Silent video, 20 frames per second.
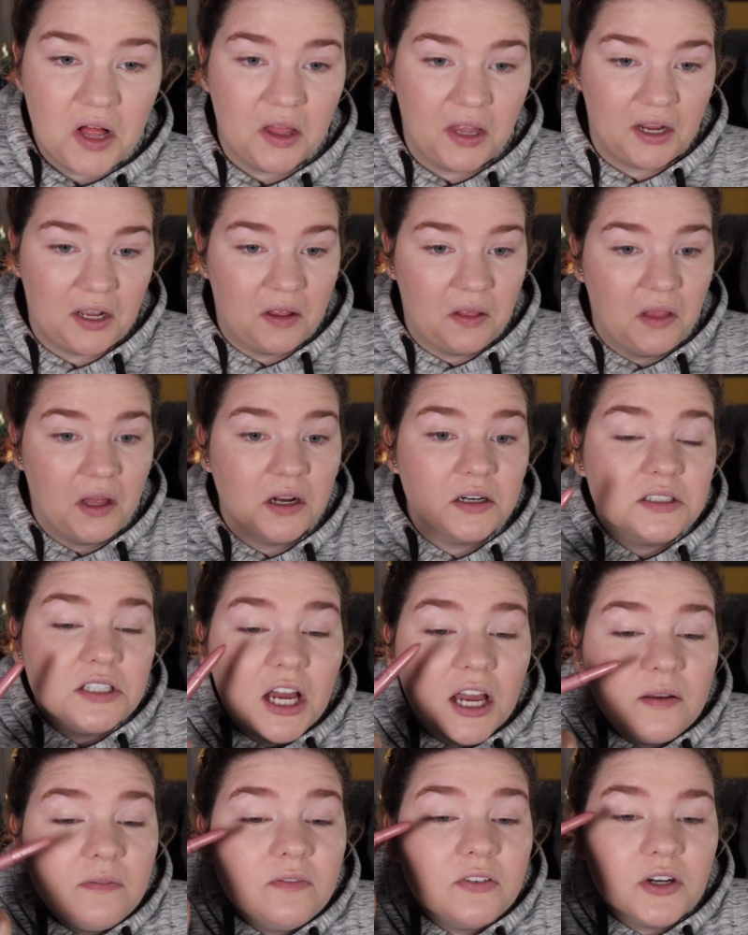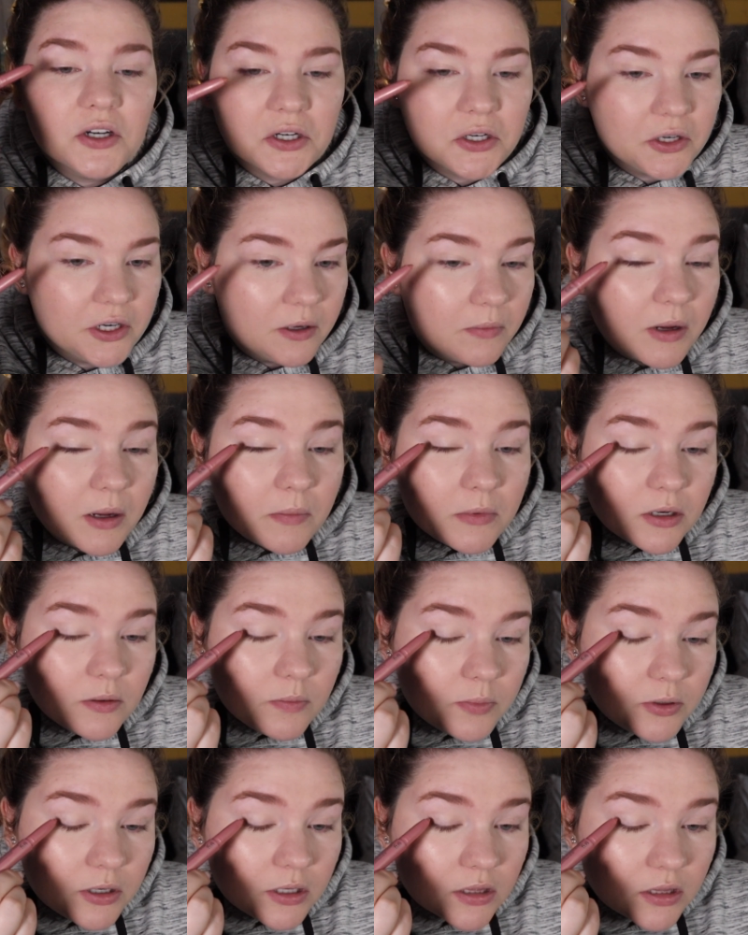like a long time for a cream. I'm going to
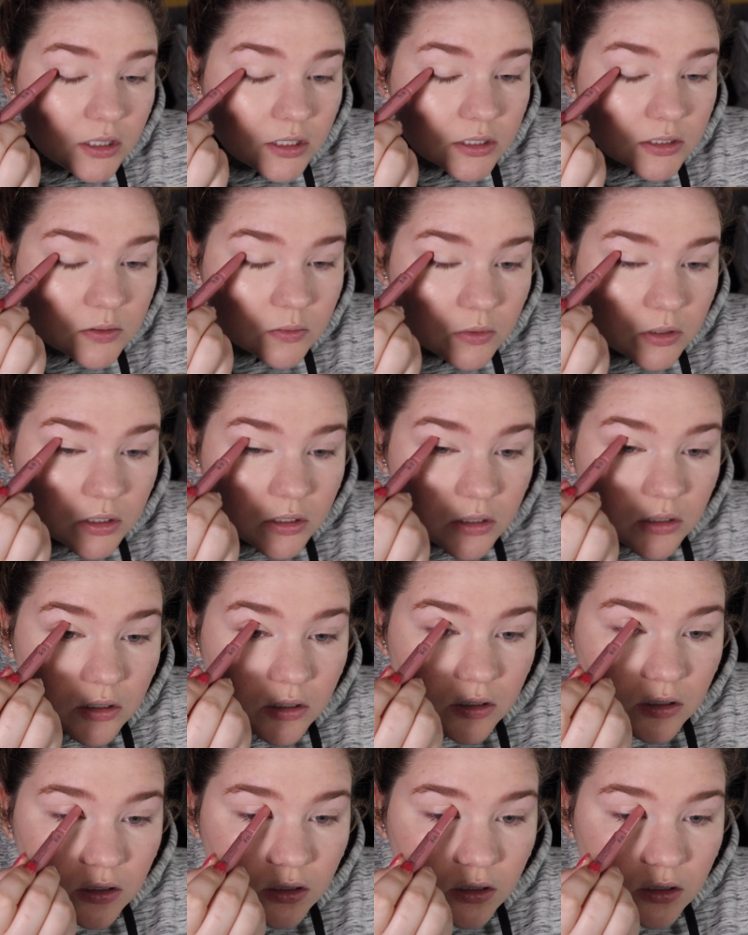put this one